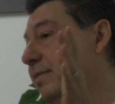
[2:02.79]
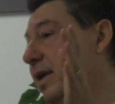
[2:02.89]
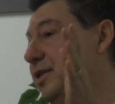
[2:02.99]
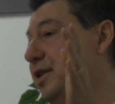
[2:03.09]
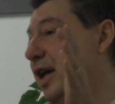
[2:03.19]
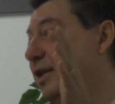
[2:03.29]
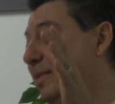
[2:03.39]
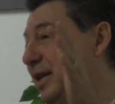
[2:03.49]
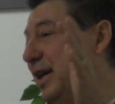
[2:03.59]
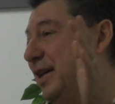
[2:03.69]
mentioned at
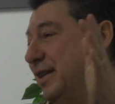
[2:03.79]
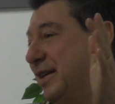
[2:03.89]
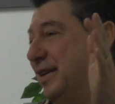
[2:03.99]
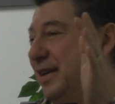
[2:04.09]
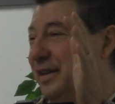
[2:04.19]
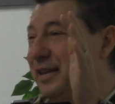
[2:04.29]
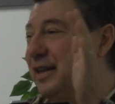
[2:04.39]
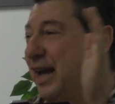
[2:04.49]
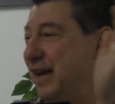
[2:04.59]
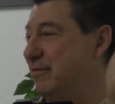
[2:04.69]
the beginning the, the
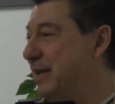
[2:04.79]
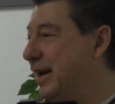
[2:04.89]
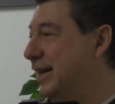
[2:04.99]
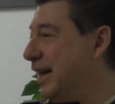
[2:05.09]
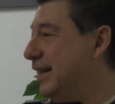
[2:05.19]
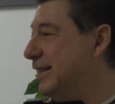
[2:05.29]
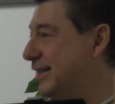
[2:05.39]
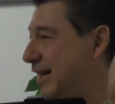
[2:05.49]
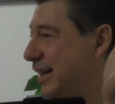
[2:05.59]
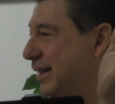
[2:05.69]
caveman getting
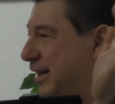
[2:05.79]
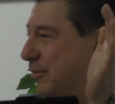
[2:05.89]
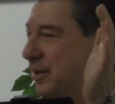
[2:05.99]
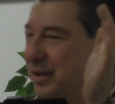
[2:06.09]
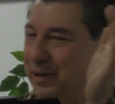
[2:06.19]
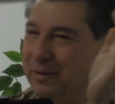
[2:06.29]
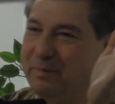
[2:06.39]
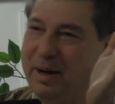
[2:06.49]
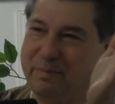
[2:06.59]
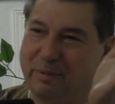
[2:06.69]
sick and they want to know
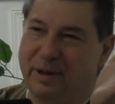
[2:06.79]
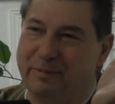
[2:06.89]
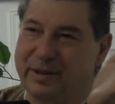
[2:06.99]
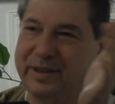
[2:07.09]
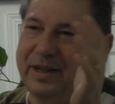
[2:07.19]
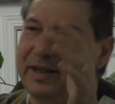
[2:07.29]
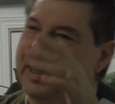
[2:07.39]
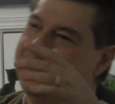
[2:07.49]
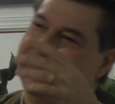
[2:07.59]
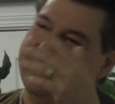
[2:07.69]
what my point was.
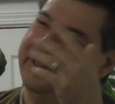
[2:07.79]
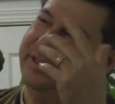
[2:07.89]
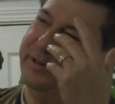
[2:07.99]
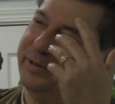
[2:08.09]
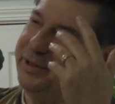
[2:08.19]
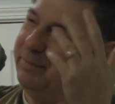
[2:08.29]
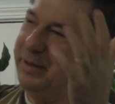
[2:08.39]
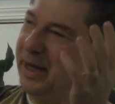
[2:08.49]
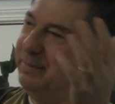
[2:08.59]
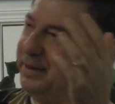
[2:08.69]
And, I, uh, you know,
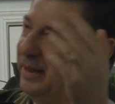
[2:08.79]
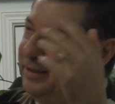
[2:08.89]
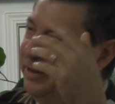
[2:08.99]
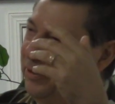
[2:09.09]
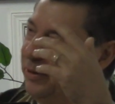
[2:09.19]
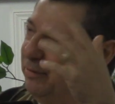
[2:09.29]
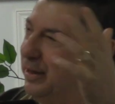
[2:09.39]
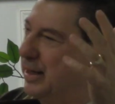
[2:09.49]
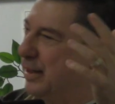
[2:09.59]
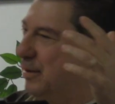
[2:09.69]
sometimes, and as the older I
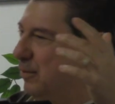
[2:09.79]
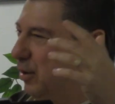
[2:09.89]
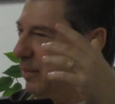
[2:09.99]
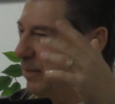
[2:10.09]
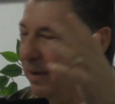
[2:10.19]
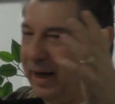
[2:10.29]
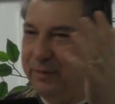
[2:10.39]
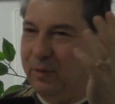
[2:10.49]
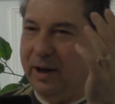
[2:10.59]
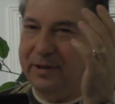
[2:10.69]
get, the more my
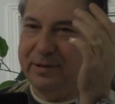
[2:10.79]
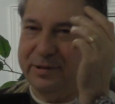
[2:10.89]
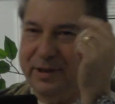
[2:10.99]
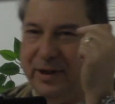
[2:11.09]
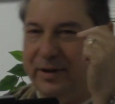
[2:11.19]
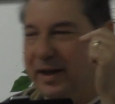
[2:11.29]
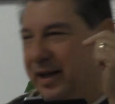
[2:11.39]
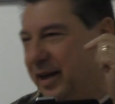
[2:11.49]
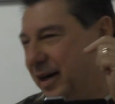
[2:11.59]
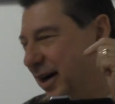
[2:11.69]
mind wanders, you know.
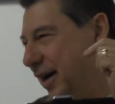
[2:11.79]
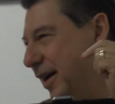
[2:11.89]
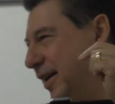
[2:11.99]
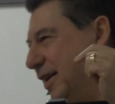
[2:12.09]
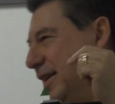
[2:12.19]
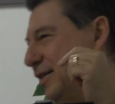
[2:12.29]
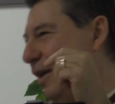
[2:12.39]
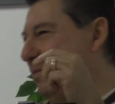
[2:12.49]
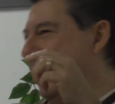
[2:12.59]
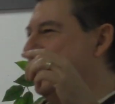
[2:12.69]
Uh, so
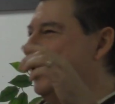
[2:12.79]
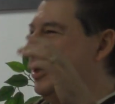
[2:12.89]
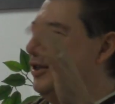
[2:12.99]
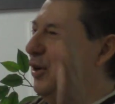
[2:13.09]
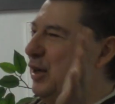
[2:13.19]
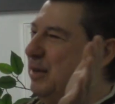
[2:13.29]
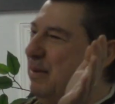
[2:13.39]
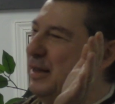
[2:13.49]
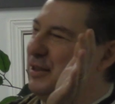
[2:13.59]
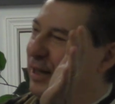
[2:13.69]
I might start talking
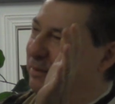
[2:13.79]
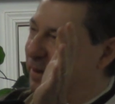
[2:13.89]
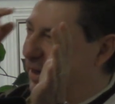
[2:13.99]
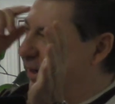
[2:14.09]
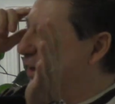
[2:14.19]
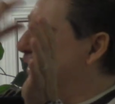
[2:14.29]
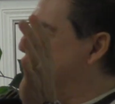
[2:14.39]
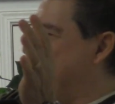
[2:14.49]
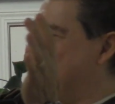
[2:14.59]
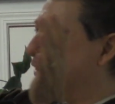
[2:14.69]
about something and get
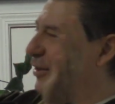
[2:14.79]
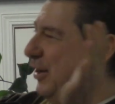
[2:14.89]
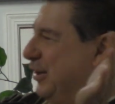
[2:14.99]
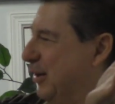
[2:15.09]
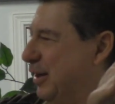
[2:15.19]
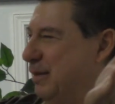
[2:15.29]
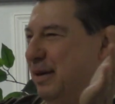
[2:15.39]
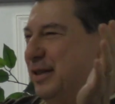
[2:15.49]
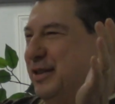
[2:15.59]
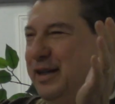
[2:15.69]
another thought and start talking
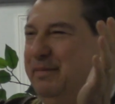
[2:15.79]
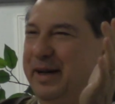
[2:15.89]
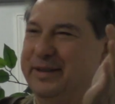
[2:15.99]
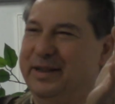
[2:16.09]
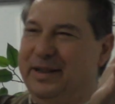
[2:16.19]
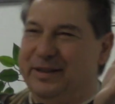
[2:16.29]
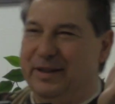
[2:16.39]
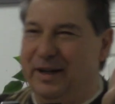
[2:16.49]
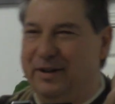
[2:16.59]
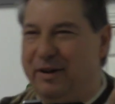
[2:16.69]
about something else. So
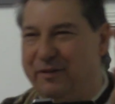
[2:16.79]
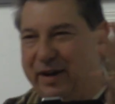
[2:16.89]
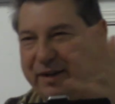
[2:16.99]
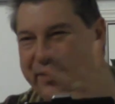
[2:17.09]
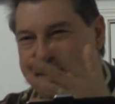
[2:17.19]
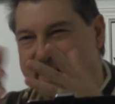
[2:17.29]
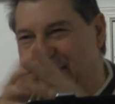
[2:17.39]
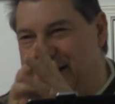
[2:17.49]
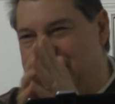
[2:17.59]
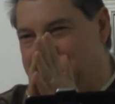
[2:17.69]
I don't know if I ever uh,
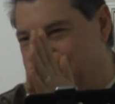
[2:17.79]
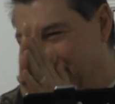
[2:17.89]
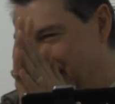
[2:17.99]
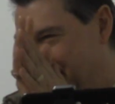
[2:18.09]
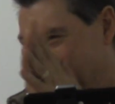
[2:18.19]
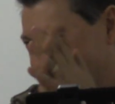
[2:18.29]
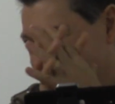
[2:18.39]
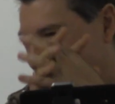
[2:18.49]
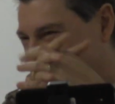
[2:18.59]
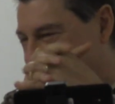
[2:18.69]
expanded on
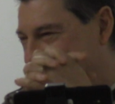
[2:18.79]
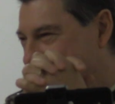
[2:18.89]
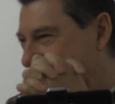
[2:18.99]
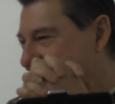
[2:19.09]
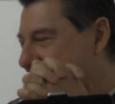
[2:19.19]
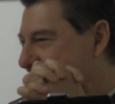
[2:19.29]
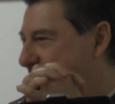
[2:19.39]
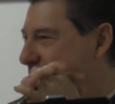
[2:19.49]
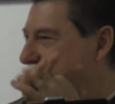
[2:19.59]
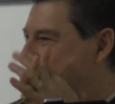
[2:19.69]
that, but
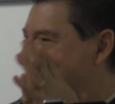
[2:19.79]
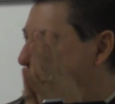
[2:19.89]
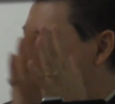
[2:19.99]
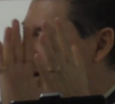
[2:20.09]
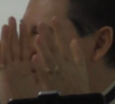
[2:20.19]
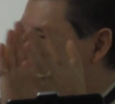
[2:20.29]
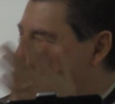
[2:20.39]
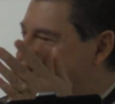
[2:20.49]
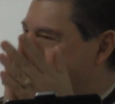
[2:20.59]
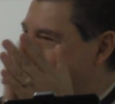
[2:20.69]
what, what, my
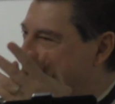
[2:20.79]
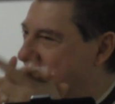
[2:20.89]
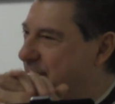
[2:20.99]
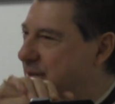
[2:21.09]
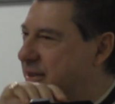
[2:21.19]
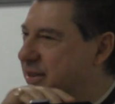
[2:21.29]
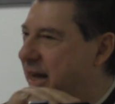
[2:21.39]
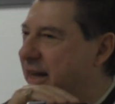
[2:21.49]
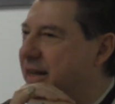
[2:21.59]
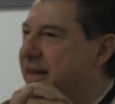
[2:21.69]
point with that was
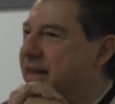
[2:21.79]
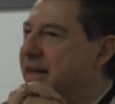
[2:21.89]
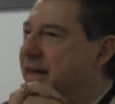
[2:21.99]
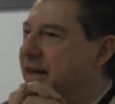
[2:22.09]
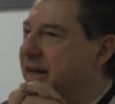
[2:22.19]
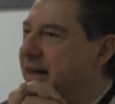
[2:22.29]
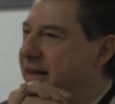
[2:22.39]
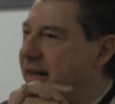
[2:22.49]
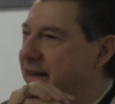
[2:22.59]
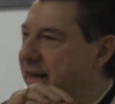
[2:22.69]
that
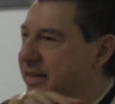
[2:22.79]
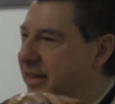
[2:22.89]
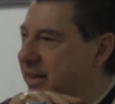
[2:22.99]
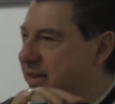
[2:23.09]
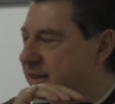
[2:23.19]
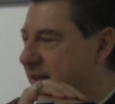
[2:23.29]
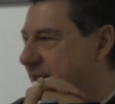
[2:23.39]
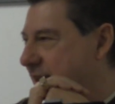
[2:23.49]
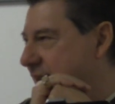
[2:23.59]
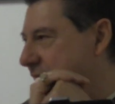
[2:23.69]
and, and I think it's, a,
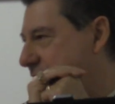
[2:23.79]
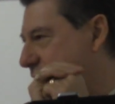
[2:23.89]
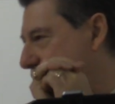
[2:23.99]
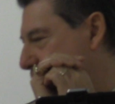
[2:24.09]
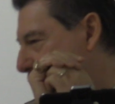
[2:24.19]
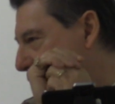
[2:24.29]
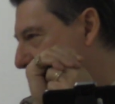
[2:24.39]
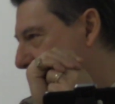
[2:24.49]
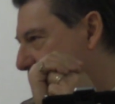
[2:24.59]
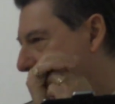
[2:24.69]
it, it's an
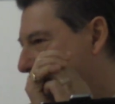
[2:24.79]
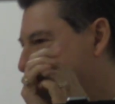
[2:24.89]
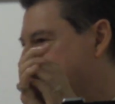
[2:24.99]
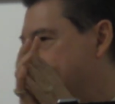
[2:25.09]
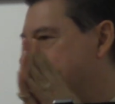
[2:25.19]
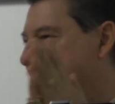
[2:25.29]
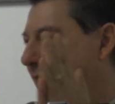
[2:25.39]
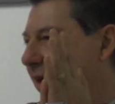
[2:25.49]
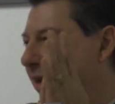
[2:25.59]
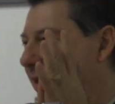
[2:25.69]
important point
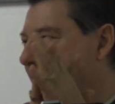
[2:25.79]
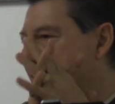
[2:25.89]
that